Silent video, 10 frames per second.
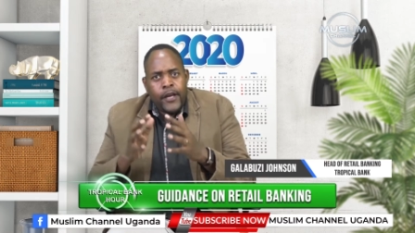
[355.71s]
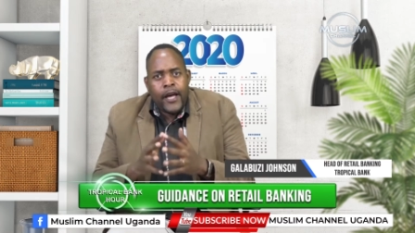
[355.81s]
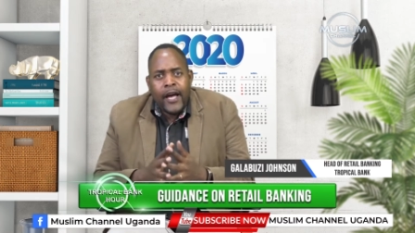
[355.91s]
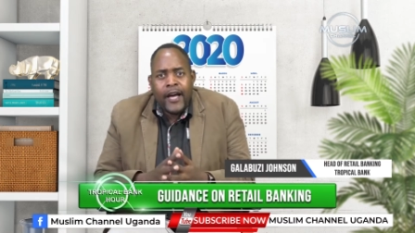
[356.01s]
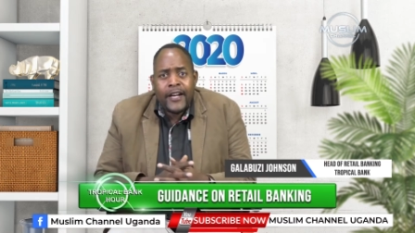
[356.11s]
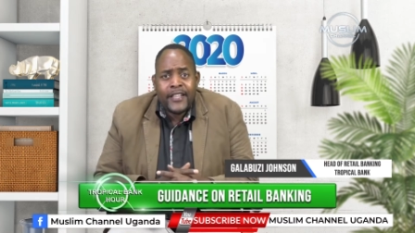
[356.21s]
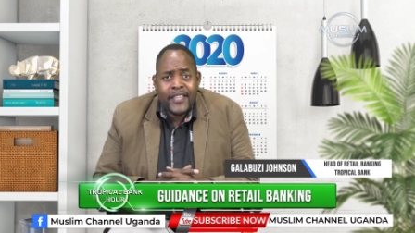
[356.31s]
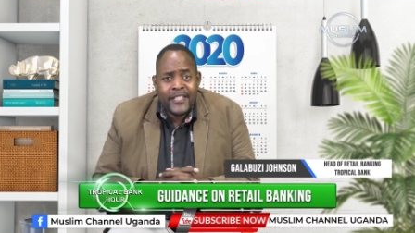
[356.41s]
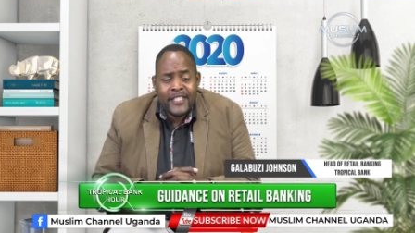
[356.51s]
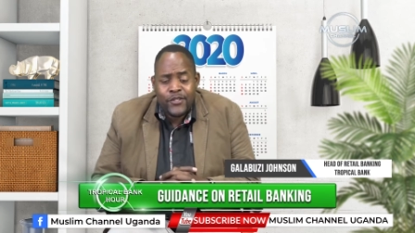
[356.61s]

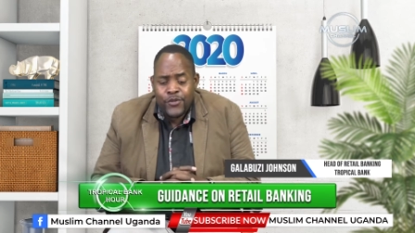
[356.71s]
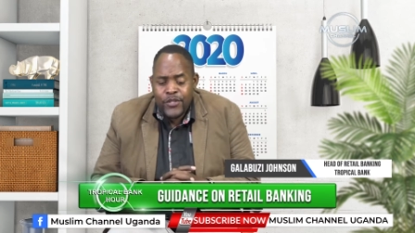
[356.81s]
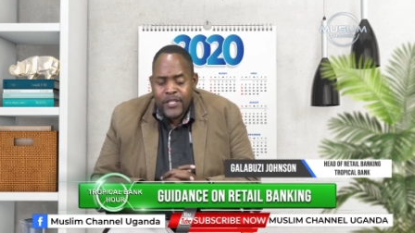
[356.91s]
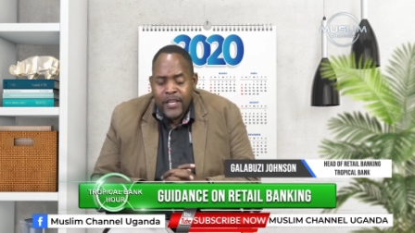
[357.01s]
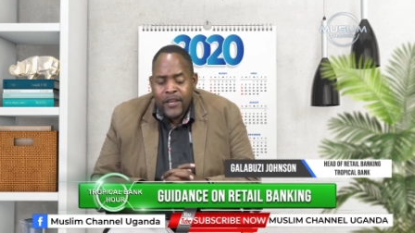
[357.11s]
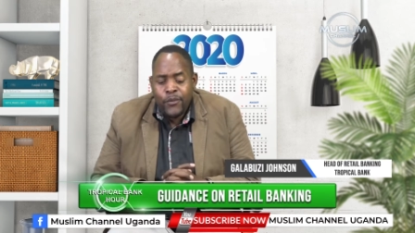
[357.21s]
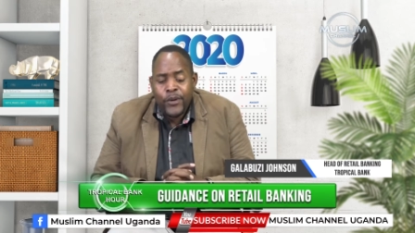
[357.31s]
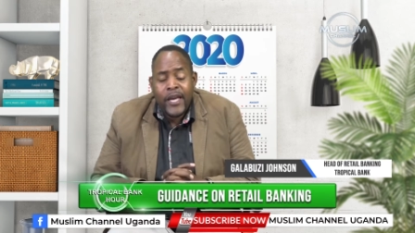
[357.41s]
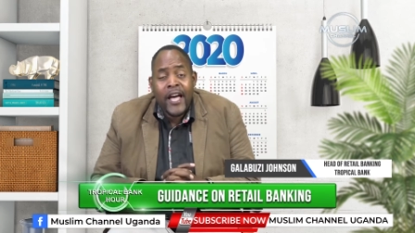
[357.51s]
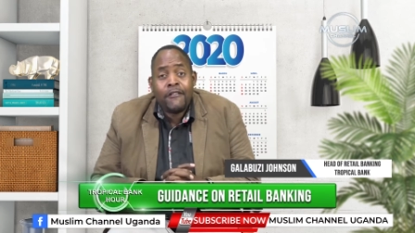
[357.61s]
That is to say,
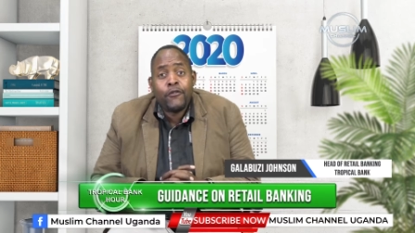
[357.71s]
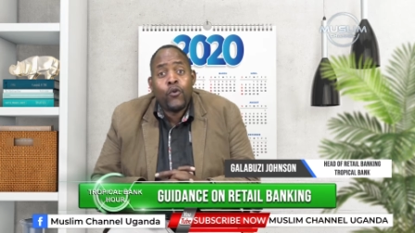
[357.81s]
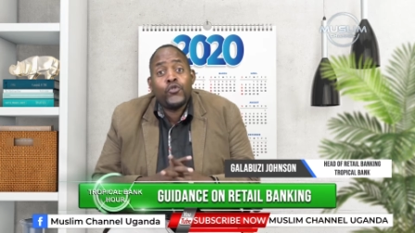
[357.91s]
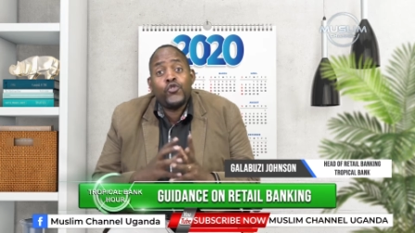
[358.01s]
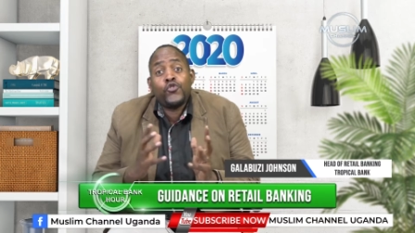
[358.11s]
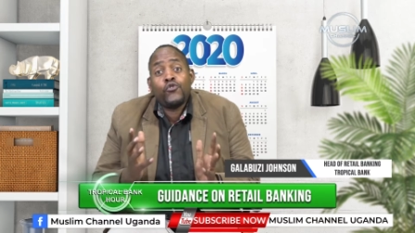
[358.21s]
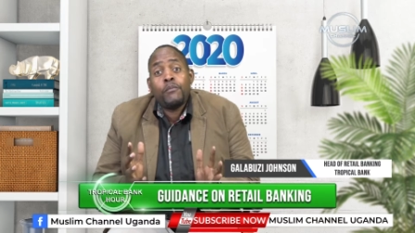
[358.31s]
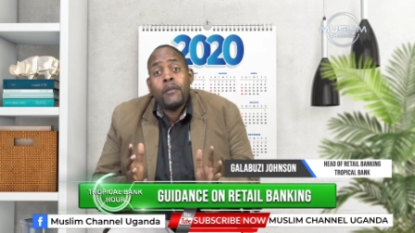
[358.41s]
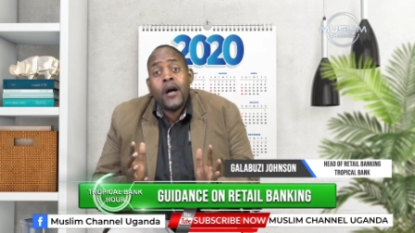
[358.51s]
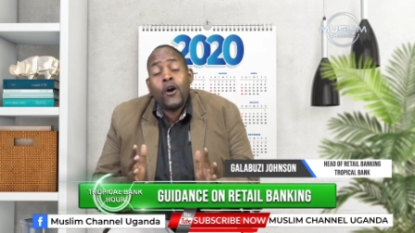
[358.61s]
we have
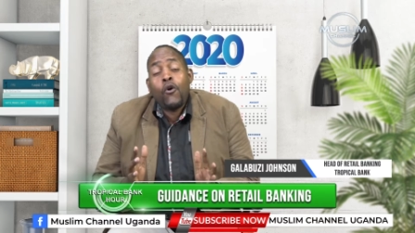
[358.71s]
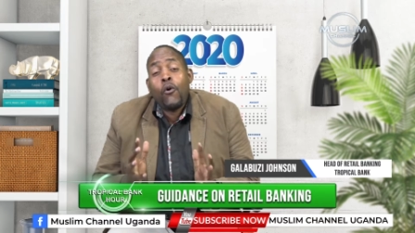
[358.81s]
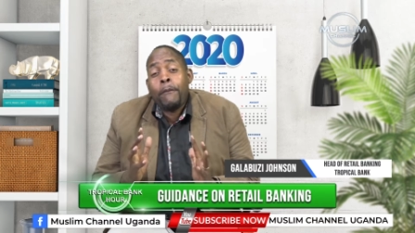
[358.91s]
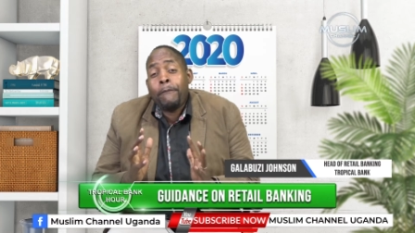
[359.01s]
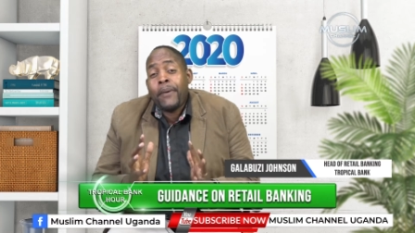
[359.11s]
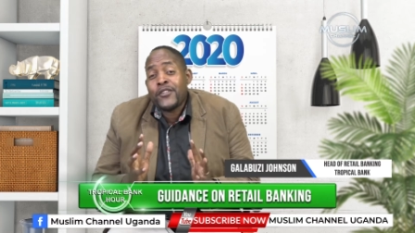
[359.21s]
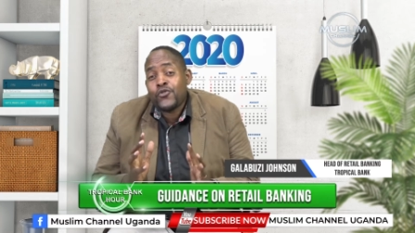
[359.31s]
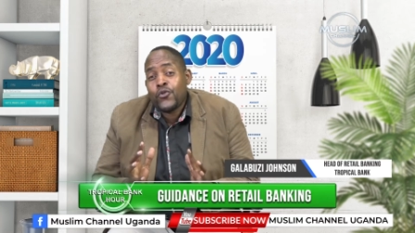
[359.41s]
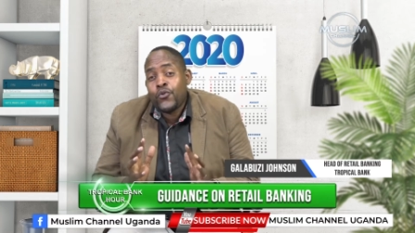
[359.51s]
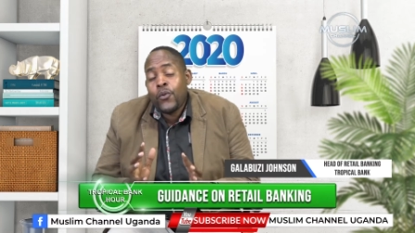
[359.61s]
consumer or
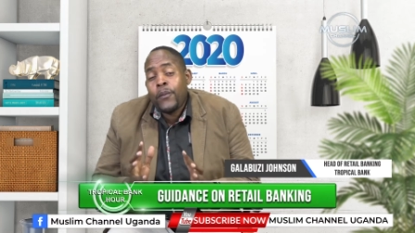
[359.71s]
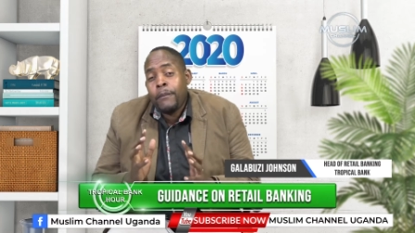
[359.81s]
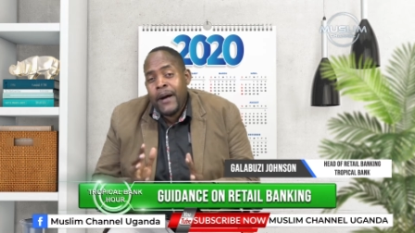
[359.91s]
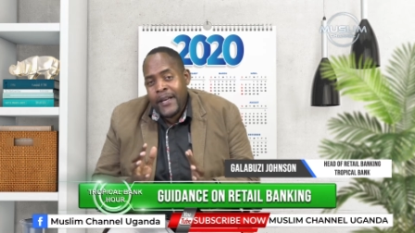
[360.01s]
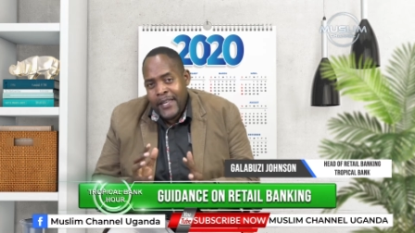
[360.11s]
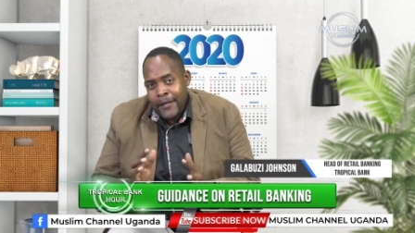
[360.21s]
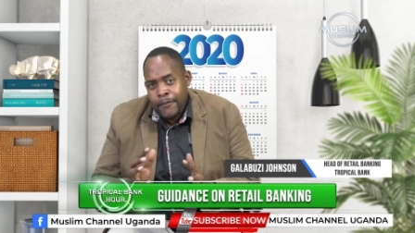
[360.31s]
personal banking.